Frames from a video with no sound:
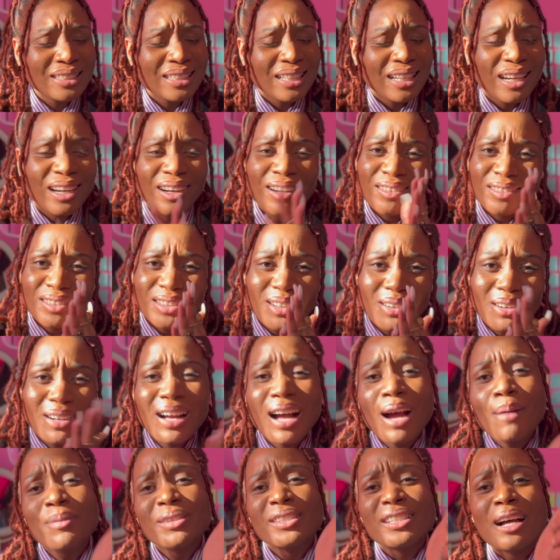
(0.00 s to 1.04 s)
I don't know.
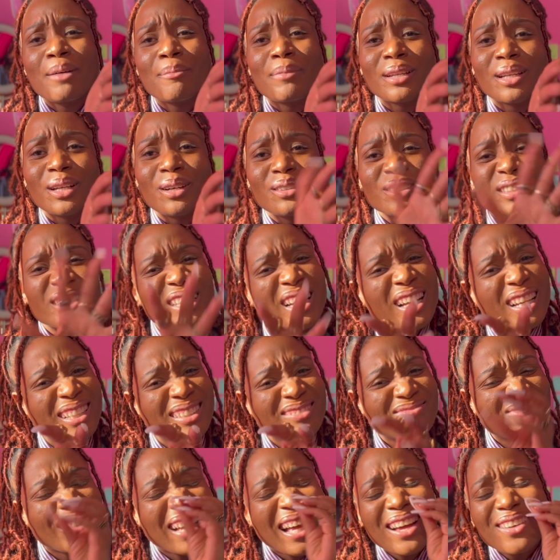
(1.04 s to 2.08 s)
Comment down below. Y'all,
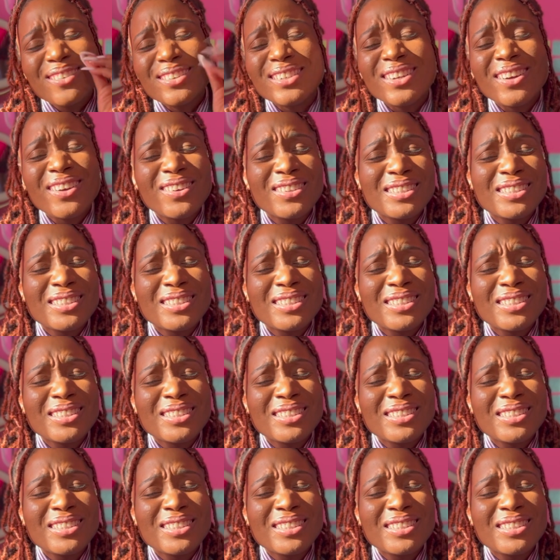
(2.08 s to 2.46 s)
I don't know.